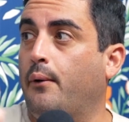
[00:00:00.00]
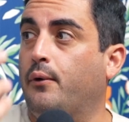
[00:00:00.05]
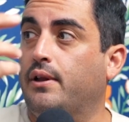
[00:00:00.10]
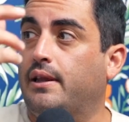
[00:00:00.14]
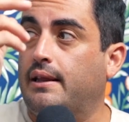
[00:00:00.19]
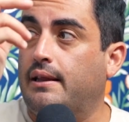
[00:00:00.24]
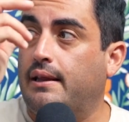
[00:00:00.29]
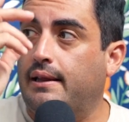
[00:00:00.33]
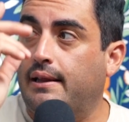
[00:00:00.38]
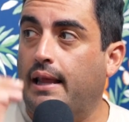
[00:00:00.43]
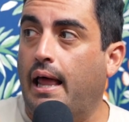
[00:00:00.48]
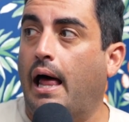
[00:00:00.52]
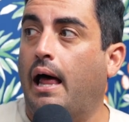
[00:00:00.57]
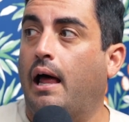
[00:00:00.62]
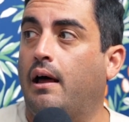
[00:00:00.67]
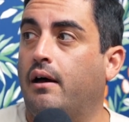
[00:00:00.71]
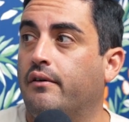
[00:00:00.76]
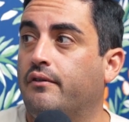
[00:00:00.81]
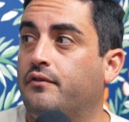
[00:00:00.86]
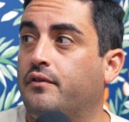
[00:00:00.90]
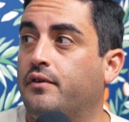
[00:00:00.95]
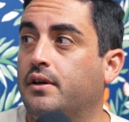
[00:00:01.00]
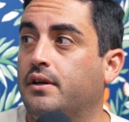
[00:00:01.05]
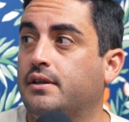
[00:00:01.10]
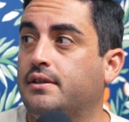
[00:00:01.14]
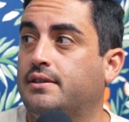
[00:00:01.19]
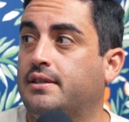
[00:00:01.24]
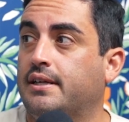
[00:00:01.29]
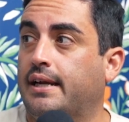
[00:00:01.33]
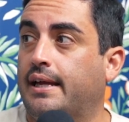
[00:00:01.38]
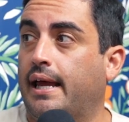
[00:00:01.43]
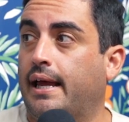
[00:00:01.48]
I would love
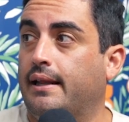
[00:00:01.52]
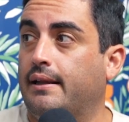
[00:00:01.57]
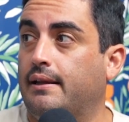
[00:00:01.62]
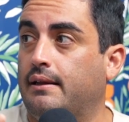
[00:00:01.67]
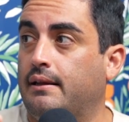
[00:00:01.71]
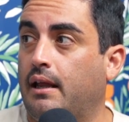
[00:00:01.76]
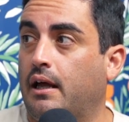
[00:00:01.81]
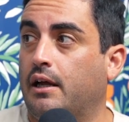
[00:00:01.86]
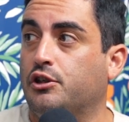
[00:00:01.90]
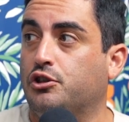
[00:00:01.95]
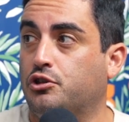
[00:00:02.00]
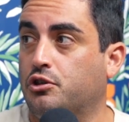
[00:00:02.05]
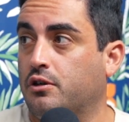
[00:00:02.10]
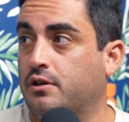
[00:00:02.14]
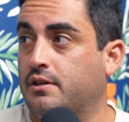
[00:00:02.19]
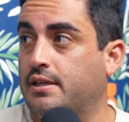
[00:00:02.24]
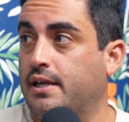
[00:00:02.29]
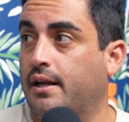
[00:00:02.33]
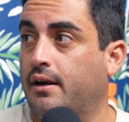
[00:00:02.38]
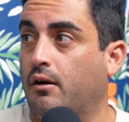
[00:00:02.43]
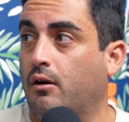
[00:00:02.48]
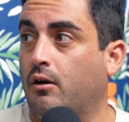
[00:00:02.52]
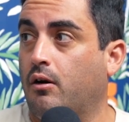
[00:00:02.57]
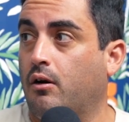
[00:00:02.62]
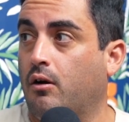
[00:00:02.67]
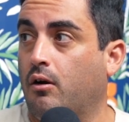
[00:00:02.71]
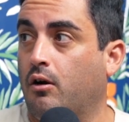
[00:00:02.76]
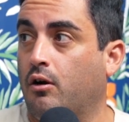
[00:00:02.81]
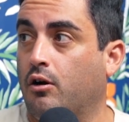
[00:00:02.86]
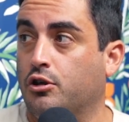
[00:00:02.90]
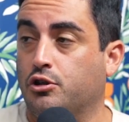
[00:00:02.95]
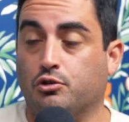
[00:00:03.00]
to get lunch or dinner
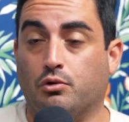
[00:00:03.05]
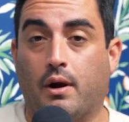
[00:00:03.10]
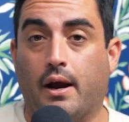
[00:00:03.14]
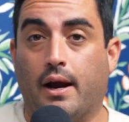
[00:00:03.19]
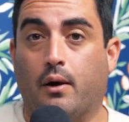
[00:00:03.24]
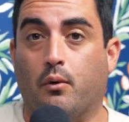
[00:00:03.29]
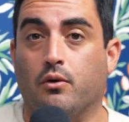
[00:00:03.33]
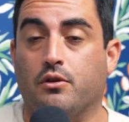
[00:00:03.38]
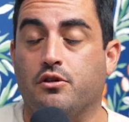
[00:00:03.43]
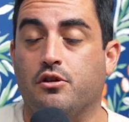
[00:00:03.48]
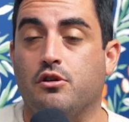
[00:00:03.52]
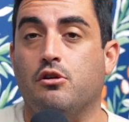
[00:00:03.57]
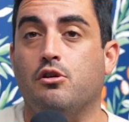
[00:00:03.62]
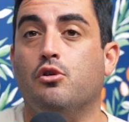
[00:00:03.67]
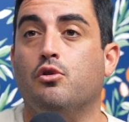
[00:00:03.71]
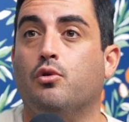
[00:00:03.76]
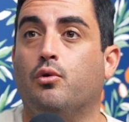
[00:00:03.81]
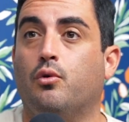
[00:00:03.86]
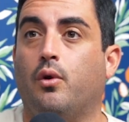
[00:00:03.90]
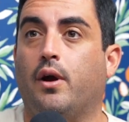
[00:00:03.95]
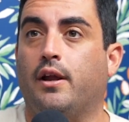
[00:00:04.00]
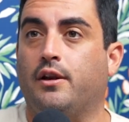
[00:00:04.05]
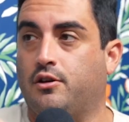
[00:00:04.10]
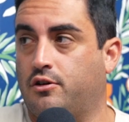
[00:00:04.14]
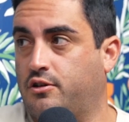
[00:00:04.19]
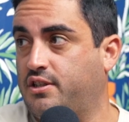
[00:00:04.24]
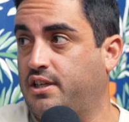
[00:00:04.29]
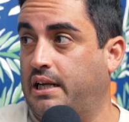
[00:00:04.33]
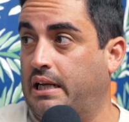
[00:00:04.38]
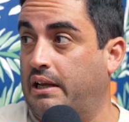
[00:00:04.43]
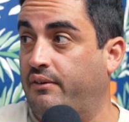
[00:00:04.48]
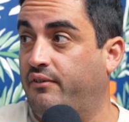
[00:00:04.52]
or a drink with you and your
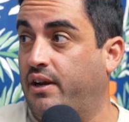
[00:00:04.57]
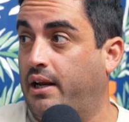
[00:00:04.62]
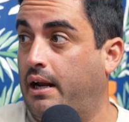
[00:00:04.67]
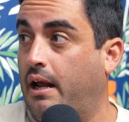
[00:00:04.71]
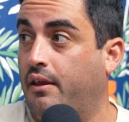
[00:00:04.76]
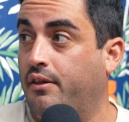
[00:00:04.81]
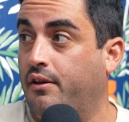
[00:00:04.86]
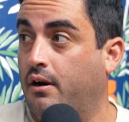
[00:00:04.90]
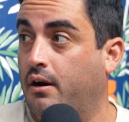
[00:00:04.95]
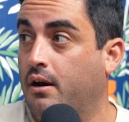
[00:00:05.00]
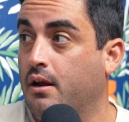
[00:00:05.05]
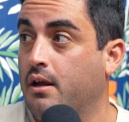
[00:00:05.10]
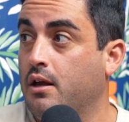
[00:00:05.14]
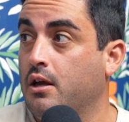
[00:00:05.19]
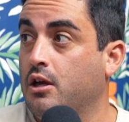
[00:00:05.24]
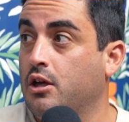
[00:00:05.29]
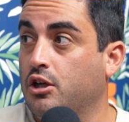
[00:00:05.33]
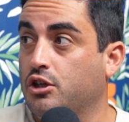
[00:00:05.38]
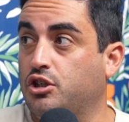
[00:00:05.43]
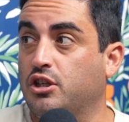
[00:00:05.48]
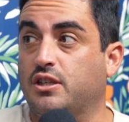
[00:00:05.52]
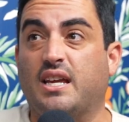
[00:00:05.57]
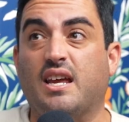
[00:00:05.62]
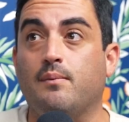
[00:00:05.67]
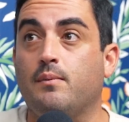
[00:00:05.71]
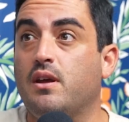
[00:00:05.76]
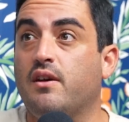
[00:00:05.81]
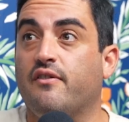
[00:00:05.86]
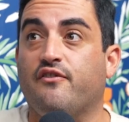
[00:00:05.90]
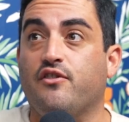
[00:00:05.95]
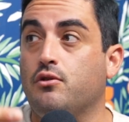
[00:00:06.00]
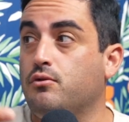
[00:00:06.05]
significant other. Just give
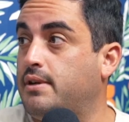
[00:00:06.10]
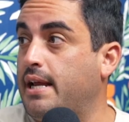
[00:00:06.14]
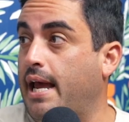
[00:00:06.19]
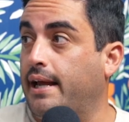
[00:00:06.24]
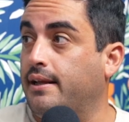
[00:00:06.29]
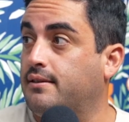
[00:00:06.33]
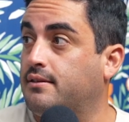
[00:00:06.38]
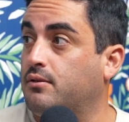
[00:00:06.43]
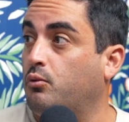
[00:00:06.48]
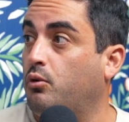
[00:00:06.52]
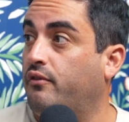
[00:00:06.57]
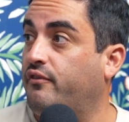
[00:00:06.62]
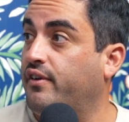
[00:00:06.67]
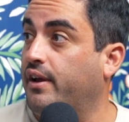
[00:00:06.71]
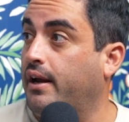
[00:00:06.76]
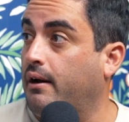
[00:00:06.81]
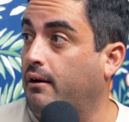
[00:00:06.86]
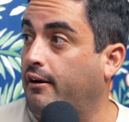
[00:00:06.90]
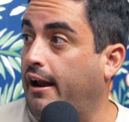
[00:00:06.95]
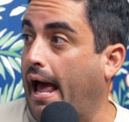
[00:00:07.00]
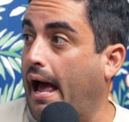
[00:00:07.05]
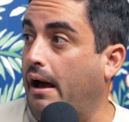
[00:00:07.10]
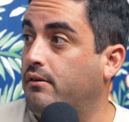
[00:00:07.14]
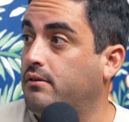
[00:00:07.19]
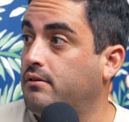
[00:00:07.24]
me a few dates and we'll figure it out.